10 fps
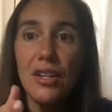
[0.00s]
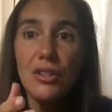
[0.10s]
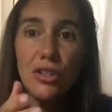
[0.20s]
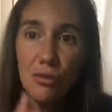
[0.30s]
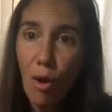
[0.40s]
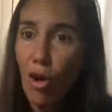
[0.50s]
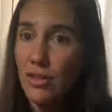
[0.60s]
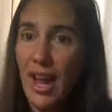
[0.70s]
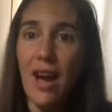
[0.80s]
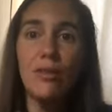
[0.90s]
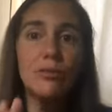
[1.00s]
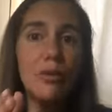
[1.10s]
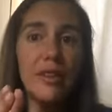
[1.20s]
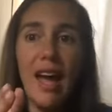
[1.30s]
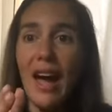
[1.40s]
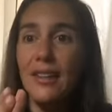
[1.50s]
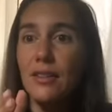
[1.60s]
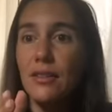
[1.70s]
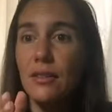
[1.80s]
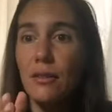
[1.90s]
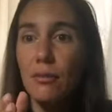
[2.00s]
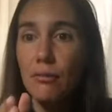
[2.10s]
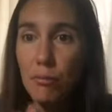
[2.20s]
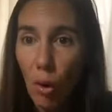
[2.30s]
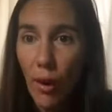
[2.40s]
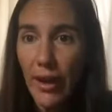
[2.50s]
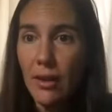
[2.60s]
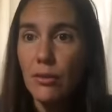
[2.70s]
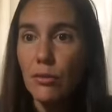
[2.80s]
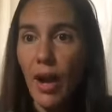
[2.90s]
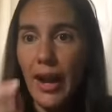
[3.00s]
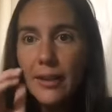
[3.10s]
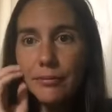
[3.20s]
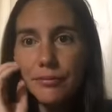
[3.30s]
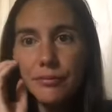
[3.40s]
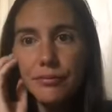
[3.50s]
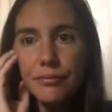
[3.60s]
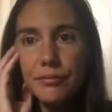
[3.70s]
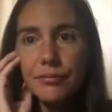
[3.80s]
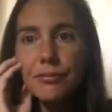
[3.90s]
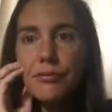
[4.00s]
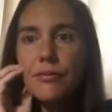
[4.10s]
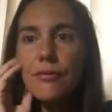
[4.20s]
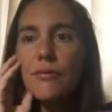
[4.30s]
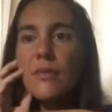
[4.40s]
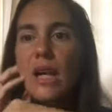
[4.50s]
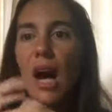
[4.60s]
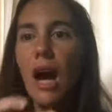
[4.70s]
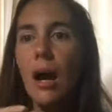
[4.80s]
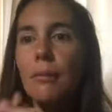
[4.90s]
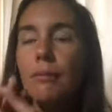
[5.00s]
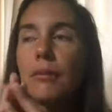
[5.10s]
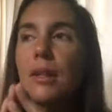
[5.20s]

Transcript: small town with that boy, right? And